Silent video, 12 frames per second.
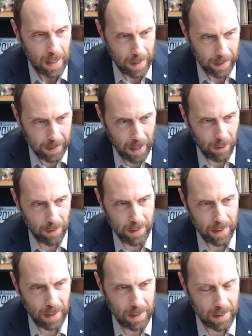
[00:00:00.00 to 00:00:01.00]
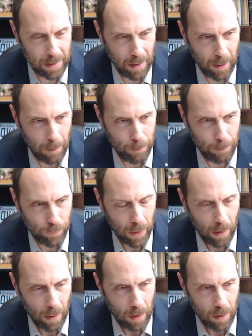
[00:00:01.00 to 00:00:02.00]
that guarantees
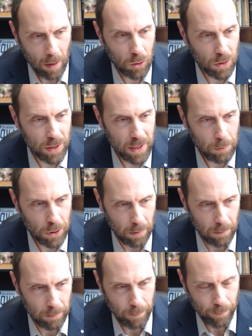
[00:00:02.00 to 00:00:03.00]
contraception.